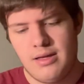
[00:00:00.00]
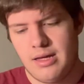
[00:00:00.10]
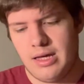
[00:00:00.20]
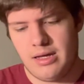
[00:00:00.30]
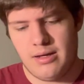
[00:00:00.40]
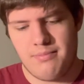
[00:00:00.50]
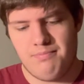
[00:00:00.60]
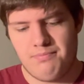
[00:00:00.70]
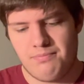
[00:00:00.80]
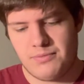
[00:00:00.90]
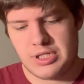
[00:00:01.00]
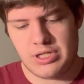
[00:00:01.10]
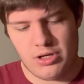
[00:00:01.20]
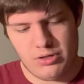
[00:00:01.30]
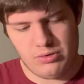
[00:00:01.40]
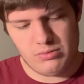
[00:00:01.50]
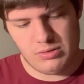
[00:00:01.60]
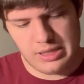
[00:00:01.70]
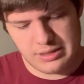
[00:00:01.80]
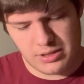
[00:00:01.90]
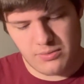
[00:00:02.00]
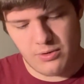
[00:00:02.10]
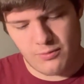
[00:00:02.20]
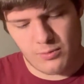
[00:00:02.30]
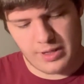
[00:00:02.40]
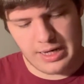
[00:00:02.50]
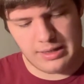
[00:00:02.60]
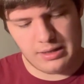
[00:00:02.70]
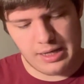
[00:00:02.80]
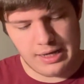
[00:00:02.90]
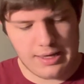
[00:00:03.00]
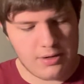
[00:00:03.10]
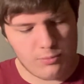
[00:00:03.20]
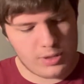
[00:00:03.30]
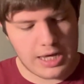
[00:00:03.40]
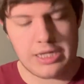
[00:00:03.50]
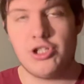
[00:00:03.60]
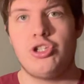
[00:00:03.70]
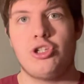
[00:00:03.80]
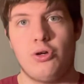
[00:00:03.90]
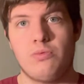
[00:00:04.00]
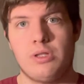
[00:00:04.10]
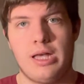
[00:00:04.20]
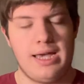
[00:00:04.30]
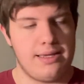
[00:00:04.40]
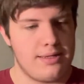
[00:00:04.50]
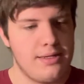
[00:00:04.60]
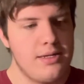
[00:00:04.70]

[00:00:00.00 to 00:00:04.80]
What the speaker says: So let's go over what I like and what I don't like.